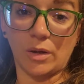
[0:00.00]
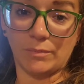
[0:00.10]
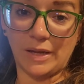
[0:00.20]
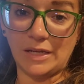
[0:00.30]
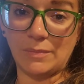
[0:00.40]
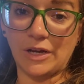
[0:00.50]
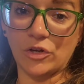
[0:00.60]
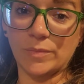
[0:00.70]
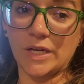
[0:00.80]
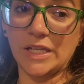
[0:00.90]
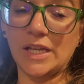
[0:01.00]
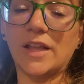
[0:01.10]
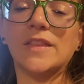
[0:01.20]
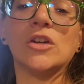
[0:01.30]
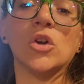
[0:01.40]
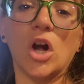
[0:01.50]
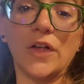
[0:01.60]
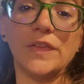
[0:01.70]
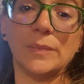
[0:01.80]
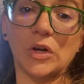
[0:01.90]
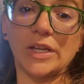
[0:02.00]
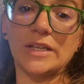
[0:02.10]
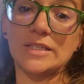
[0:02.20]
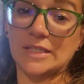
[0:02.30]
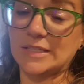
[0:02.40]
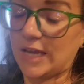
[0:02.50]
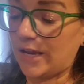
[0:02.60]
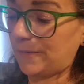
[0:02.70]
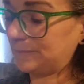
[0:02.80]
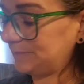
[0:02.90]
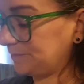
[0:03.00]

not made by your body, that are on the market today.